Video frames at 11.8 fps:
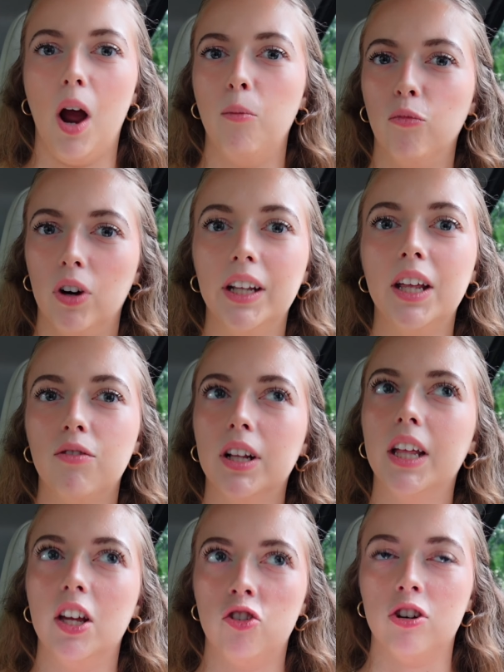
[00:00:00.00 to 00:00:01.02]
I'm
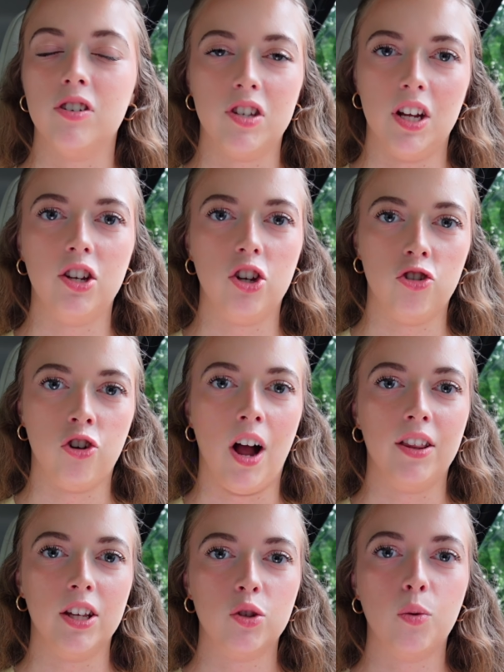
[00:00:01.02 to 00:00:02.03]
really interested to
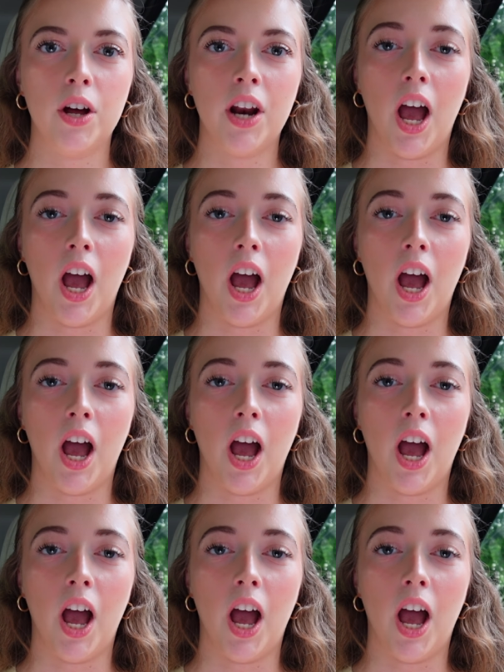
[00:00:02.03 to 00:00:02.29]
try this one.